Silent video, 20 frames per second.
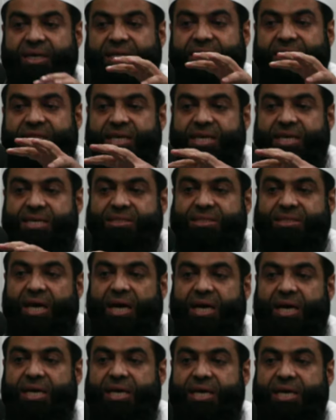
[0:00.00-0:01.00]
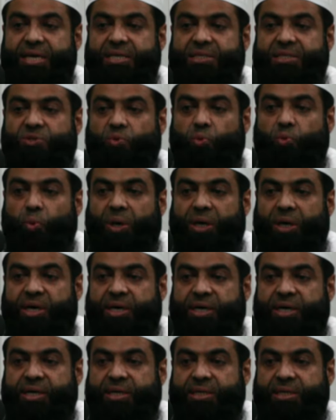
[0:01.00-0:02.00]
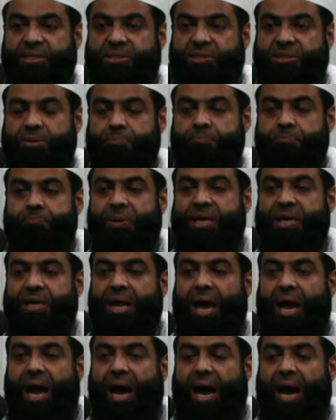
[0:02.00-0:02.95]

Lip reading: These are his words being